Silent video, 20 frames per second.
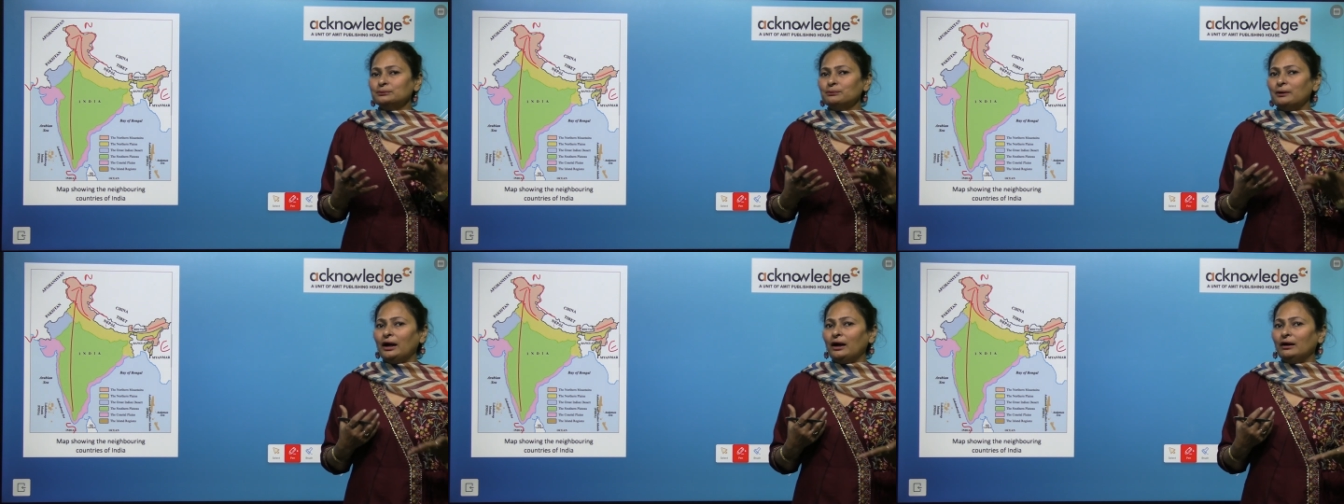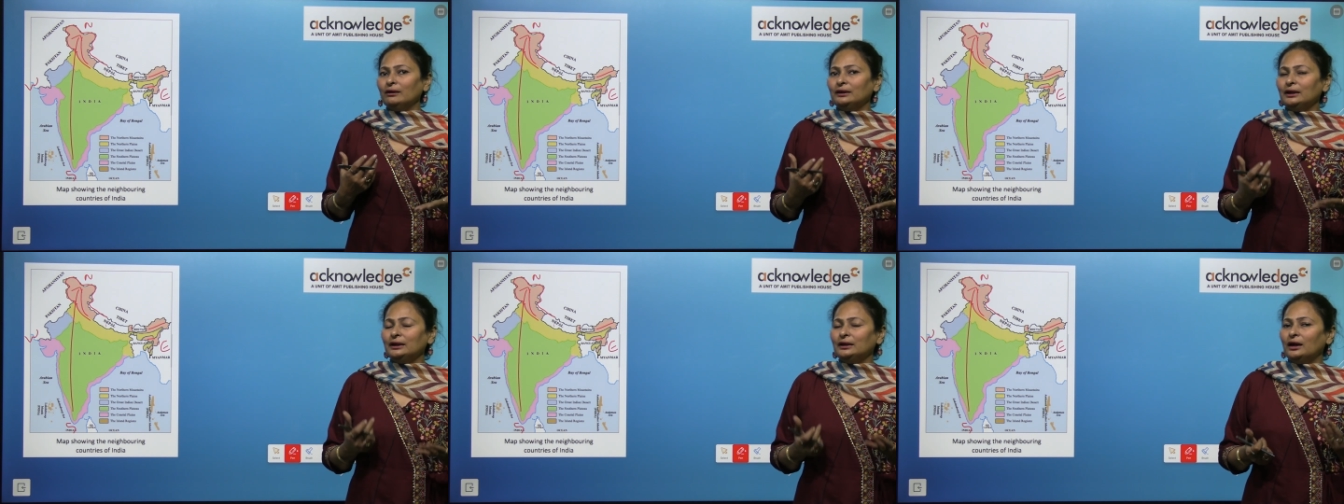
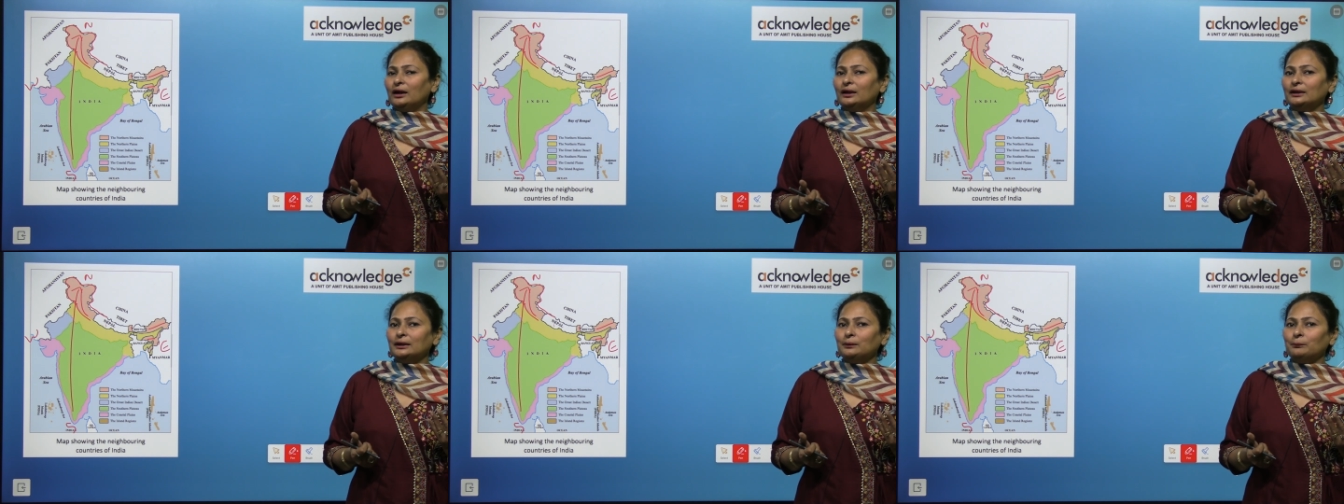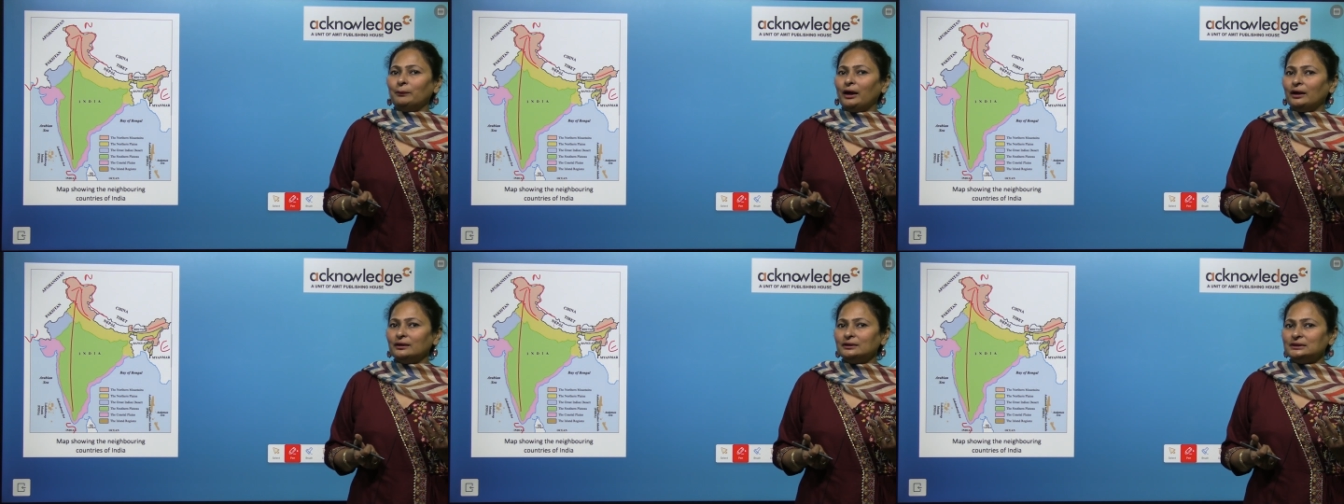about the
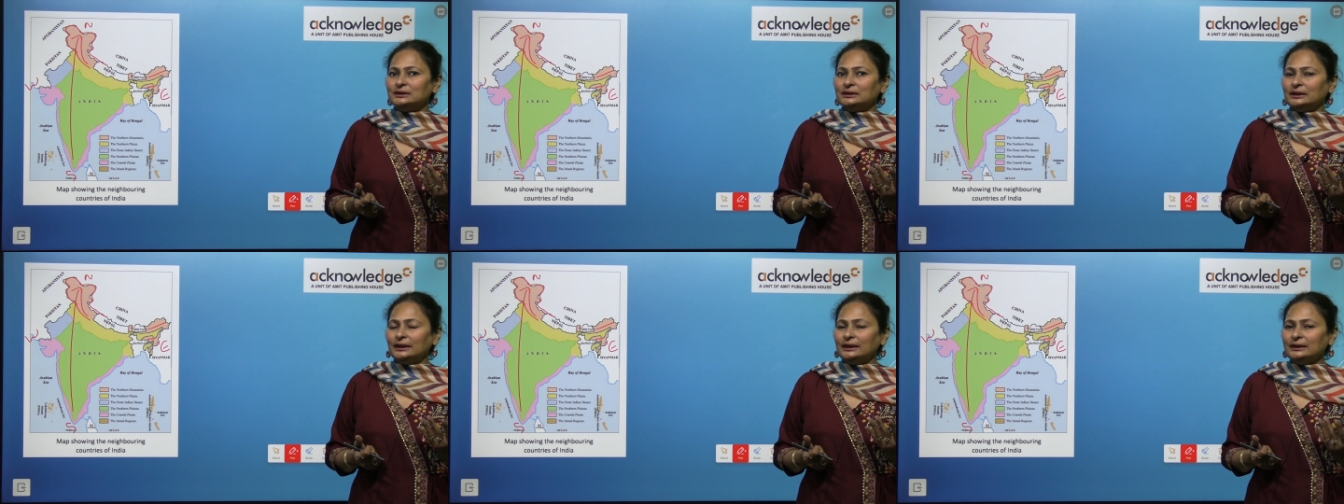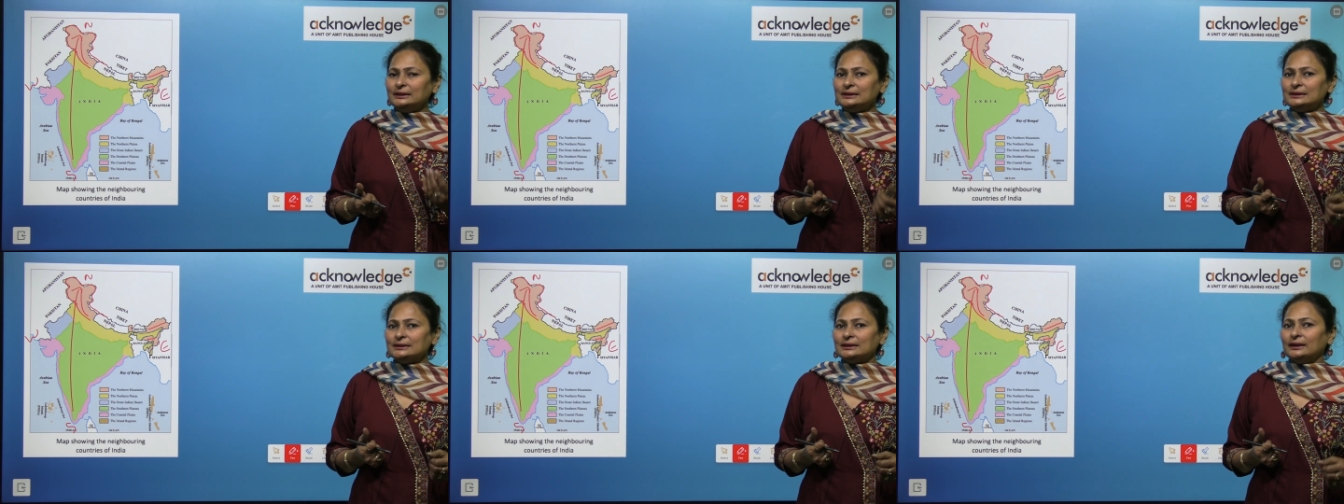Northern
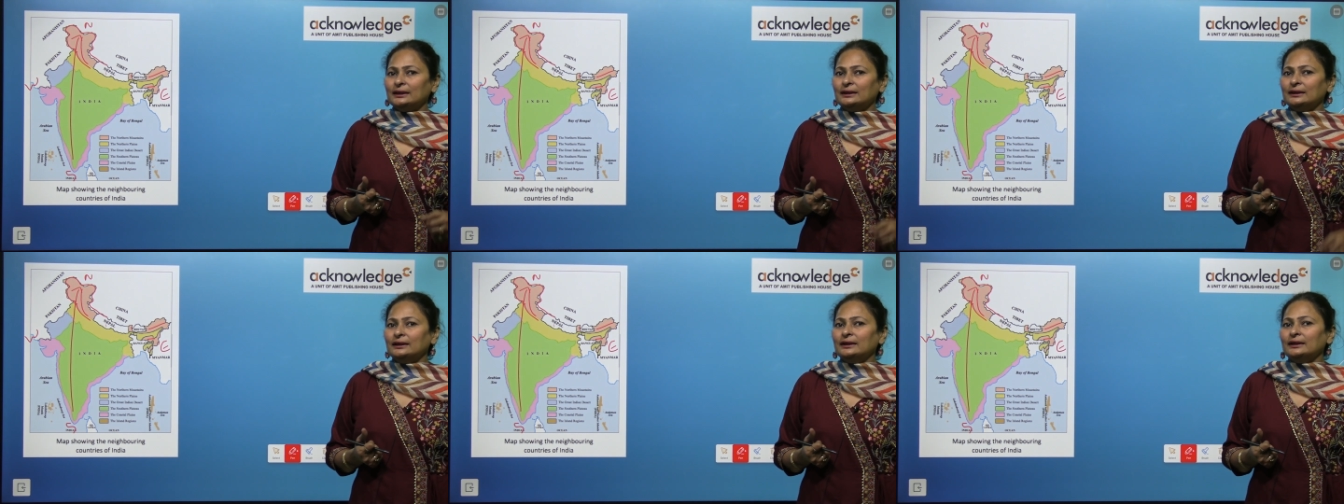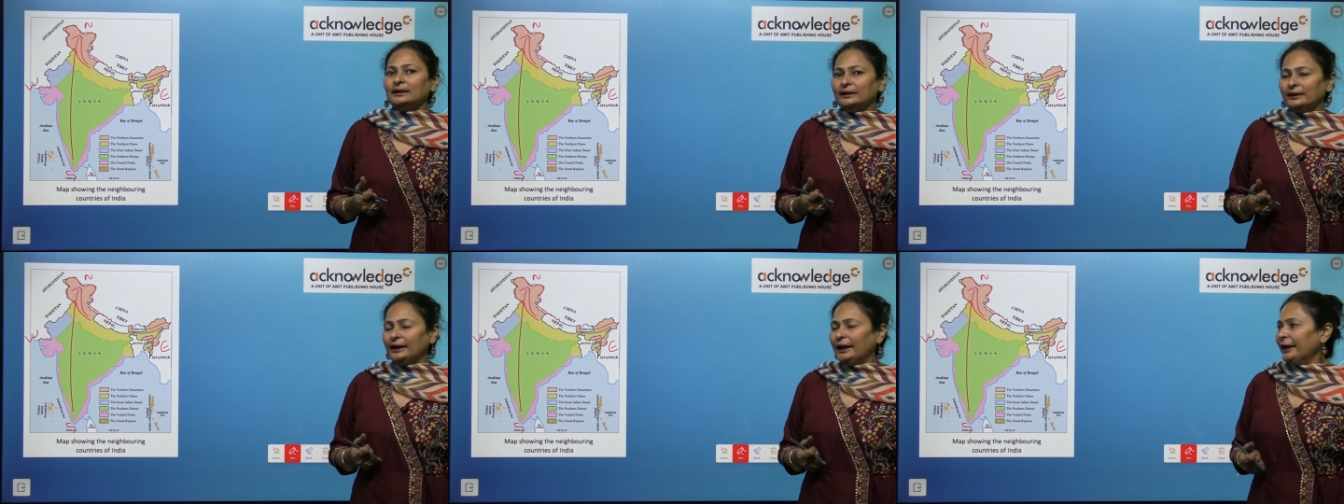Mountains,
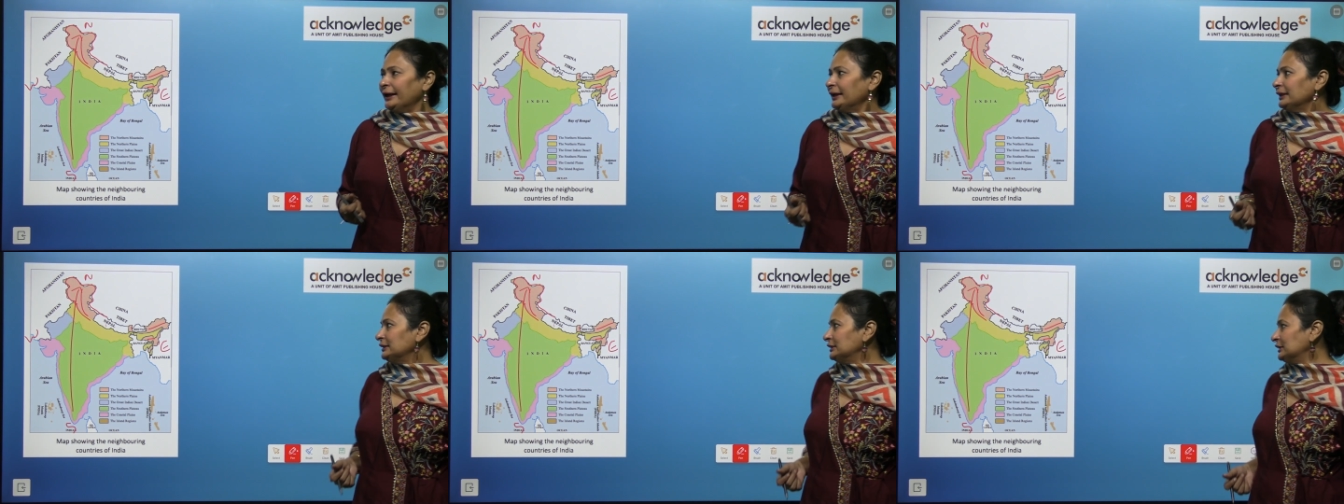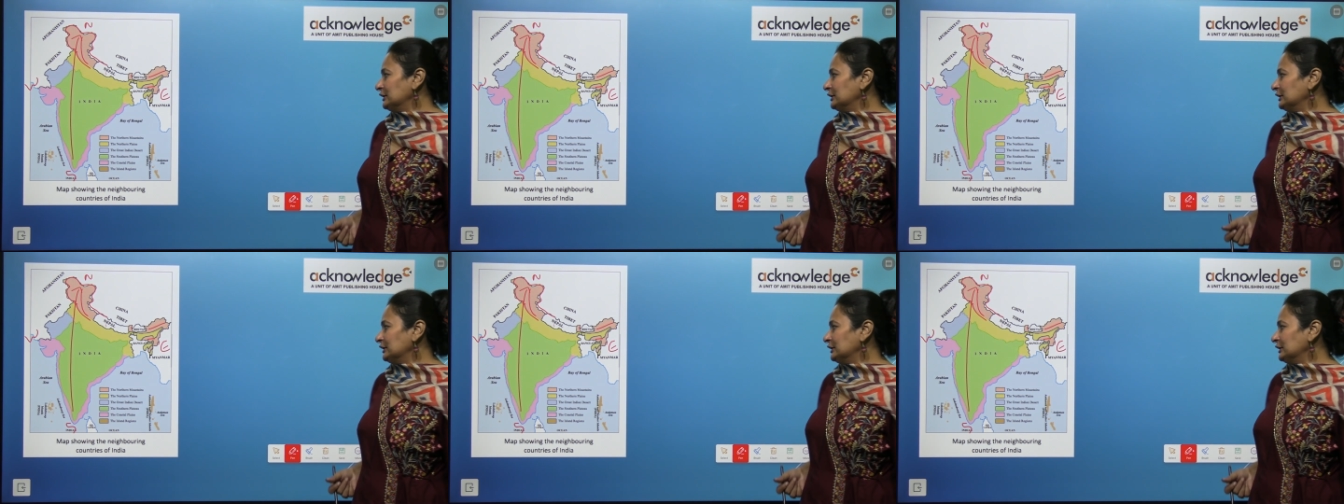right?